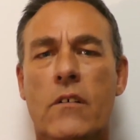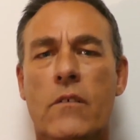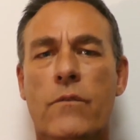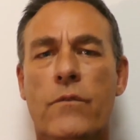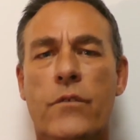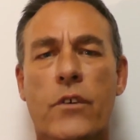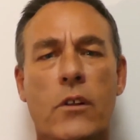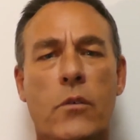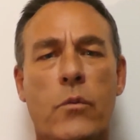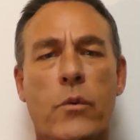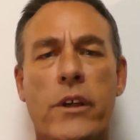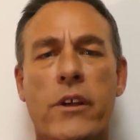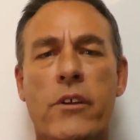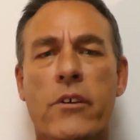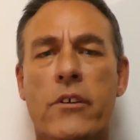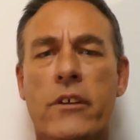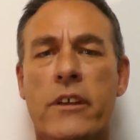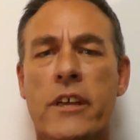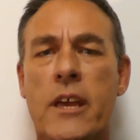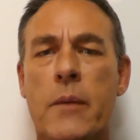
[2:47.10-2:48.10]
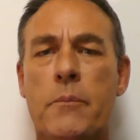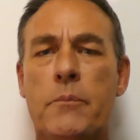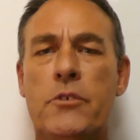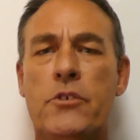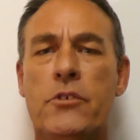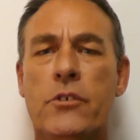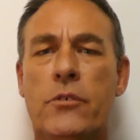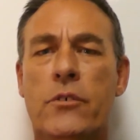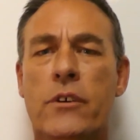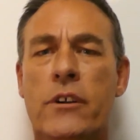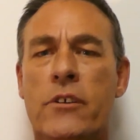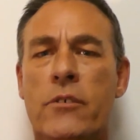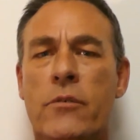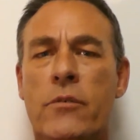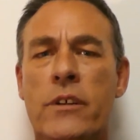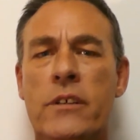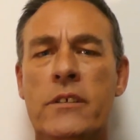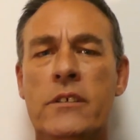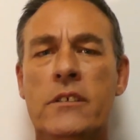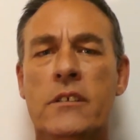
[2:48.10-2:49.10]
Following her capture and
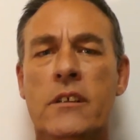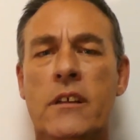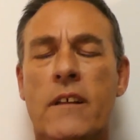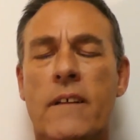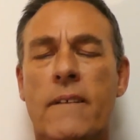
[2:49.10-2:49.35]
arrest,